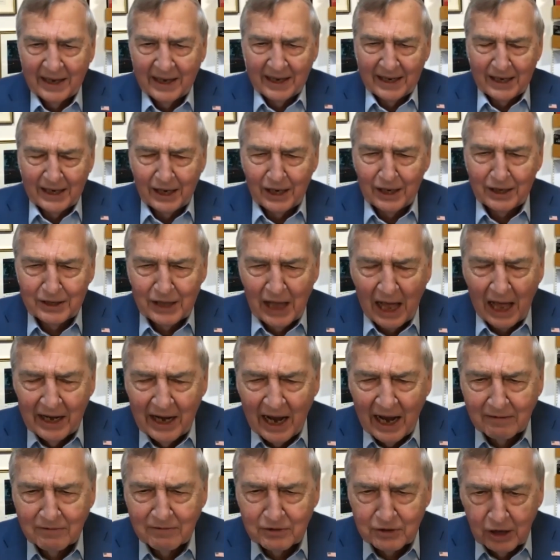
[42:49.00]
that
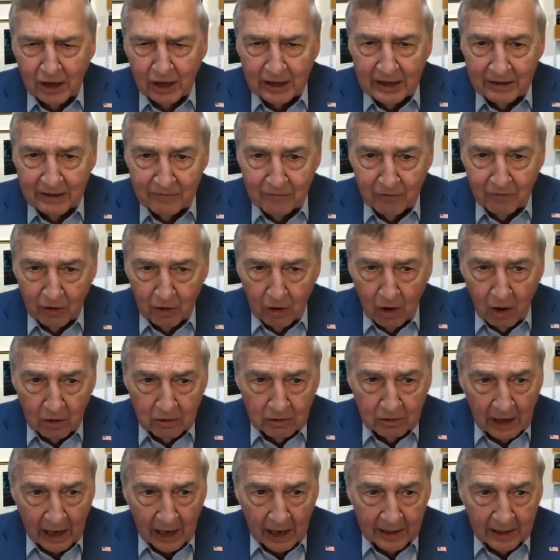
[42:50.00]
I've studied for a long
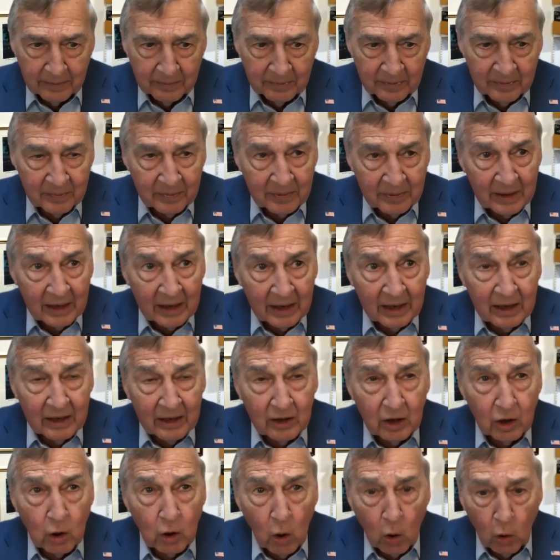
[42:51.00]
time.
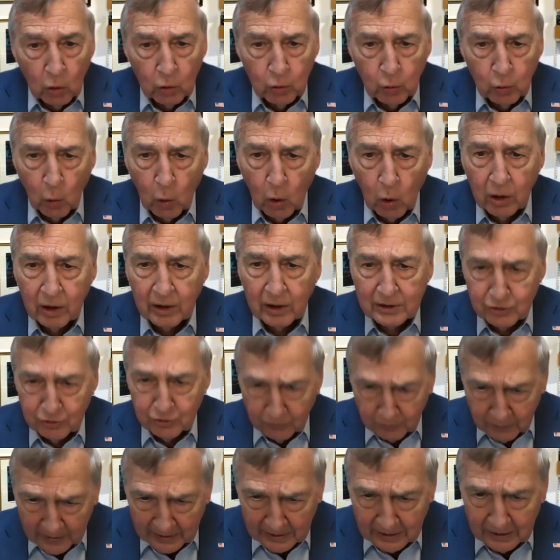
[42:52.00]
The Cold War, as
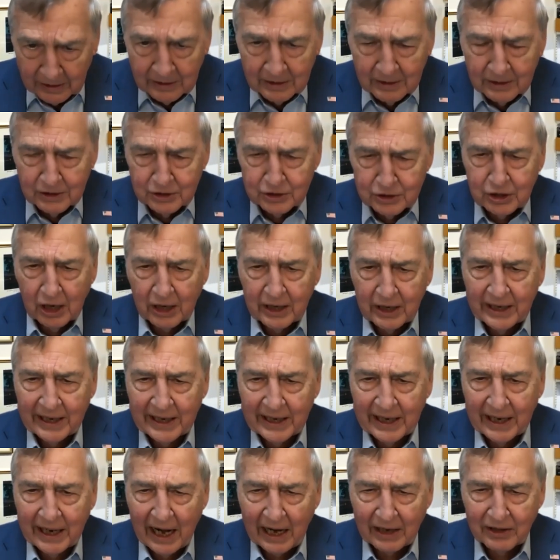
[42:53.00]
you've been studying
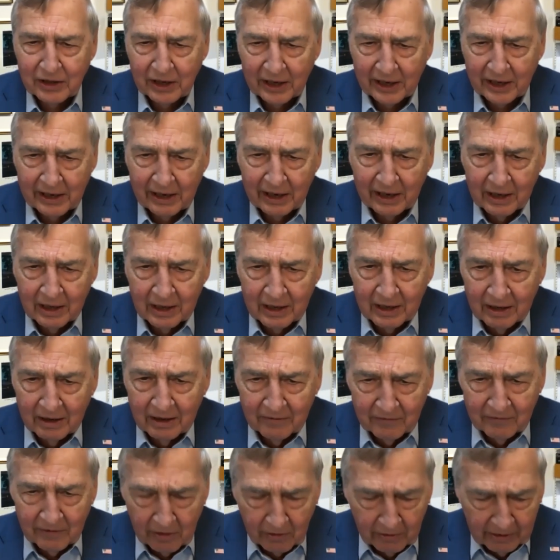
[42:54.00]
it, I think,
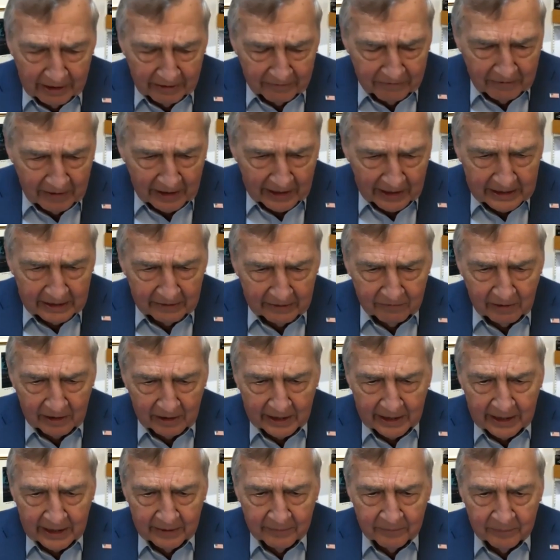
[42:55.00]
very
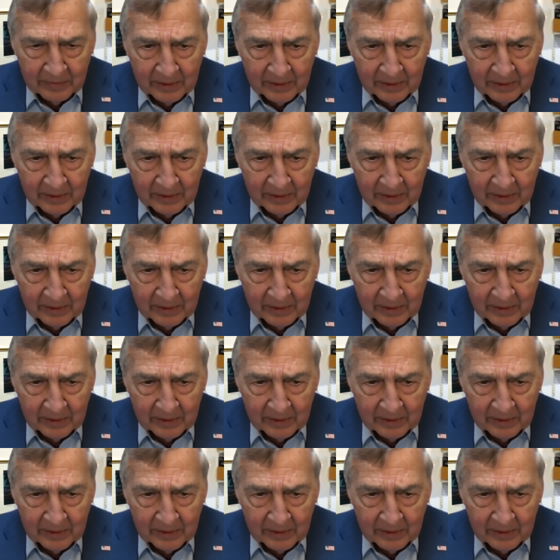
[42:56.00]
effectively.